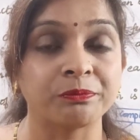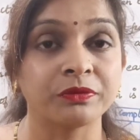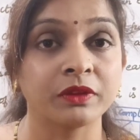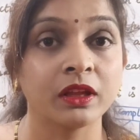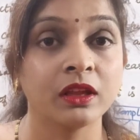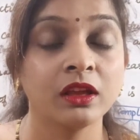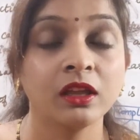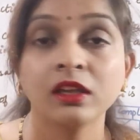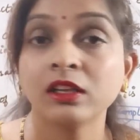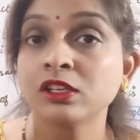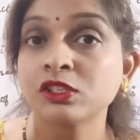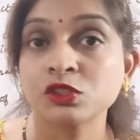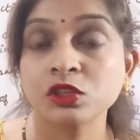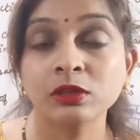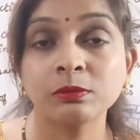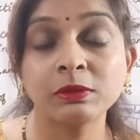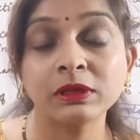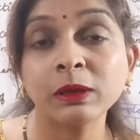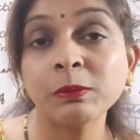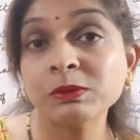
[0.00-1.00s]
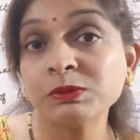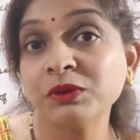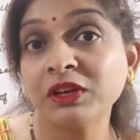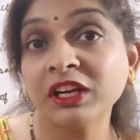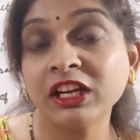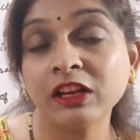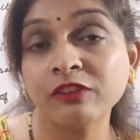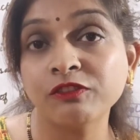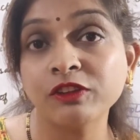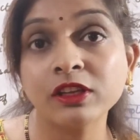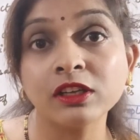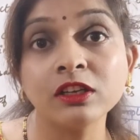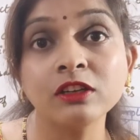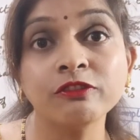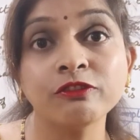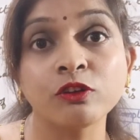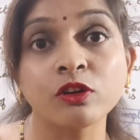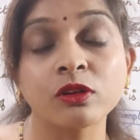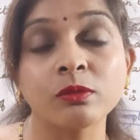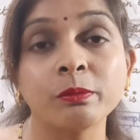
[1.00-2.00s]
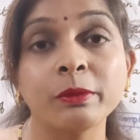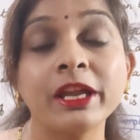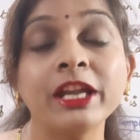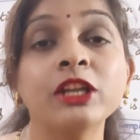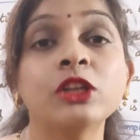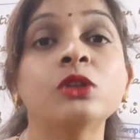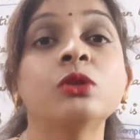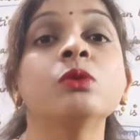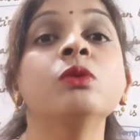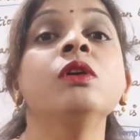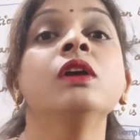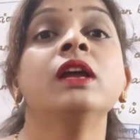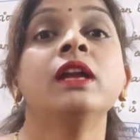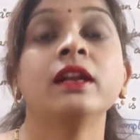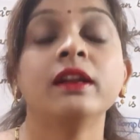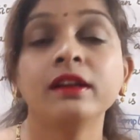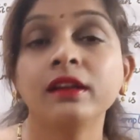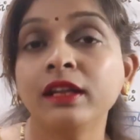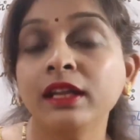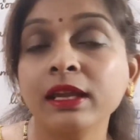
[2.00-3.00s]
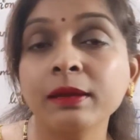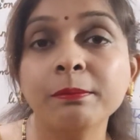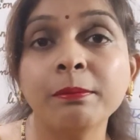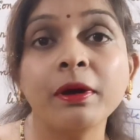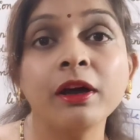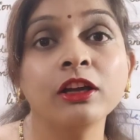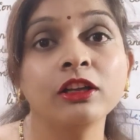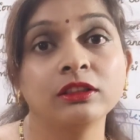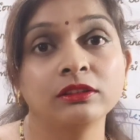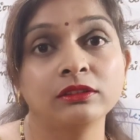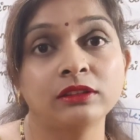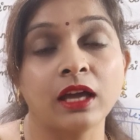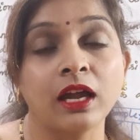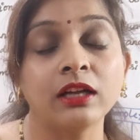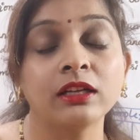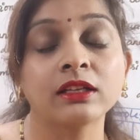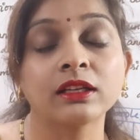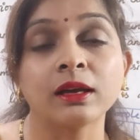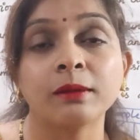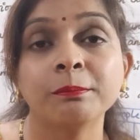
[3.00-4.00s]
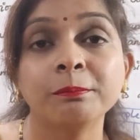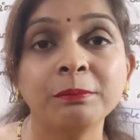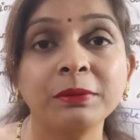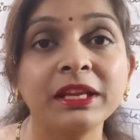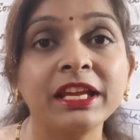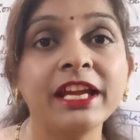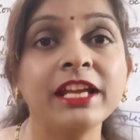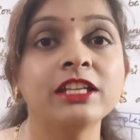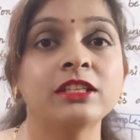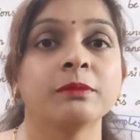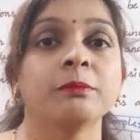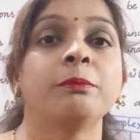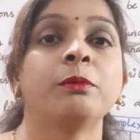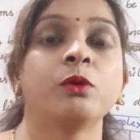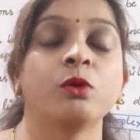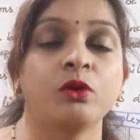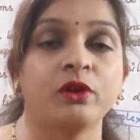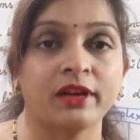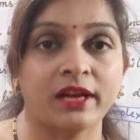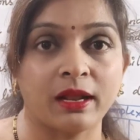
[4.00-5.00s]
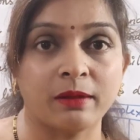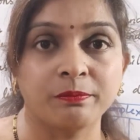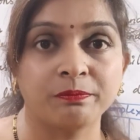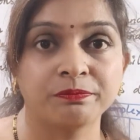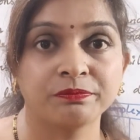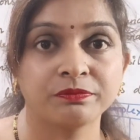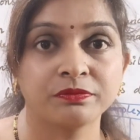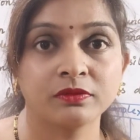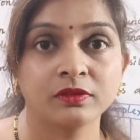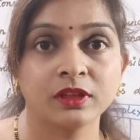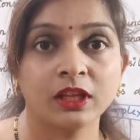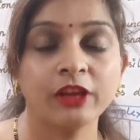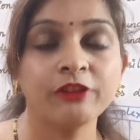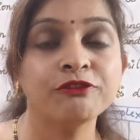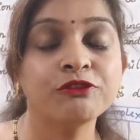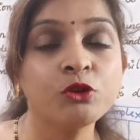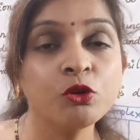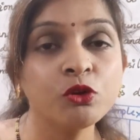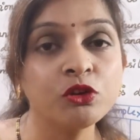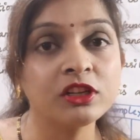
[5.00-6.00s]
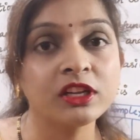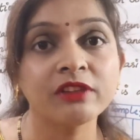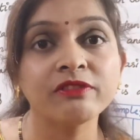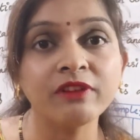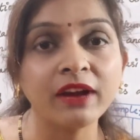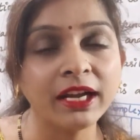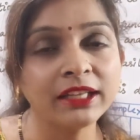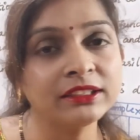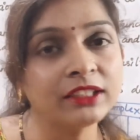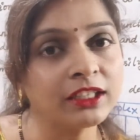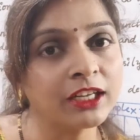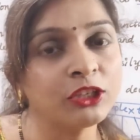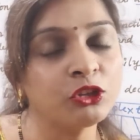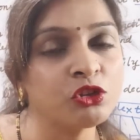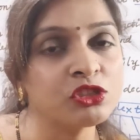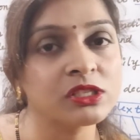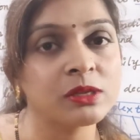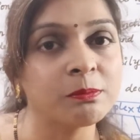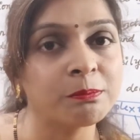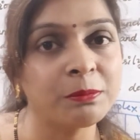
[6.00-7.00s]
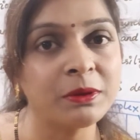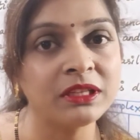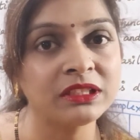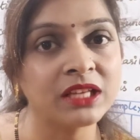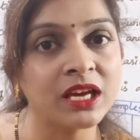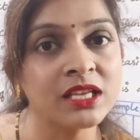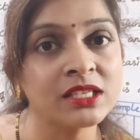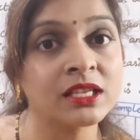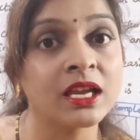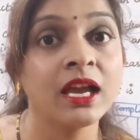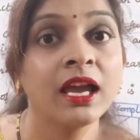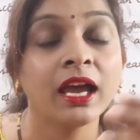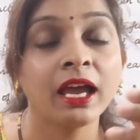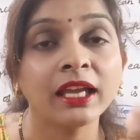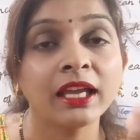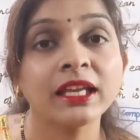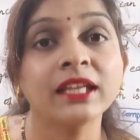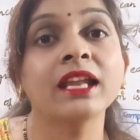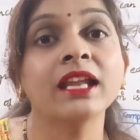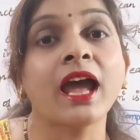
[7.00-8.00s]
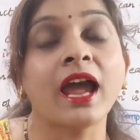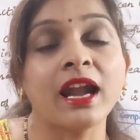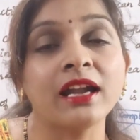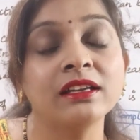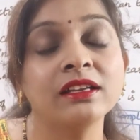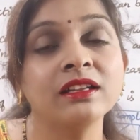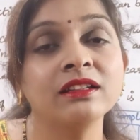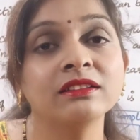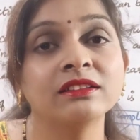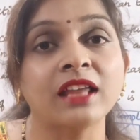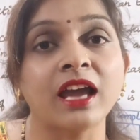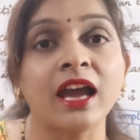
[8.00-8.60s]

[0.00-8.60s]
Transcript: So it becomes very difficult for me to debug that complete program. If you divide that into simple tasks, I can handle that